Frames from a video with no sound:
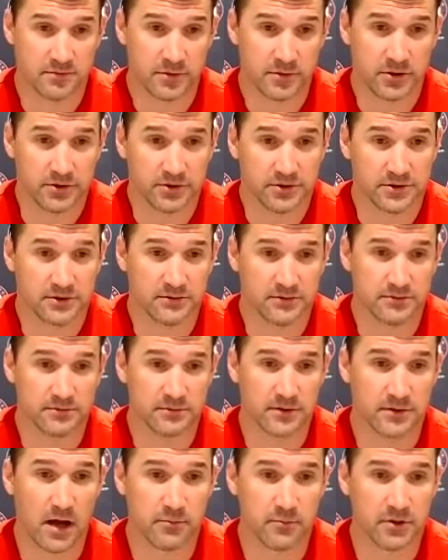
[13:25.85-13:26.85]
most,
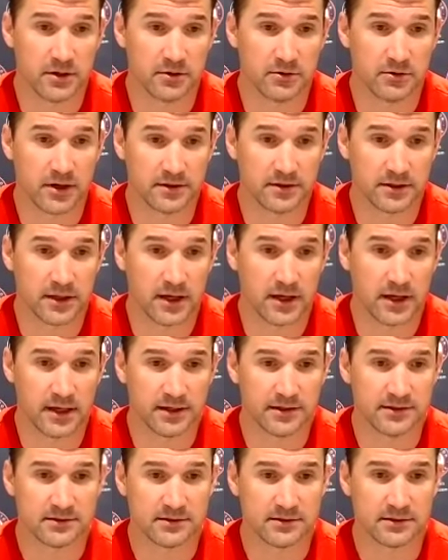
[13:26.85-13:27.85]
not being around the
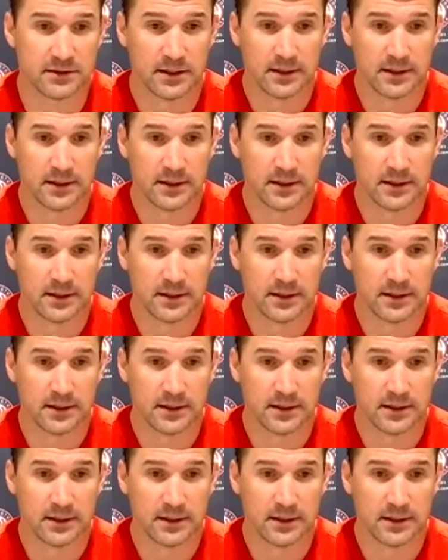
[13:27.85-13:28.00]
guys.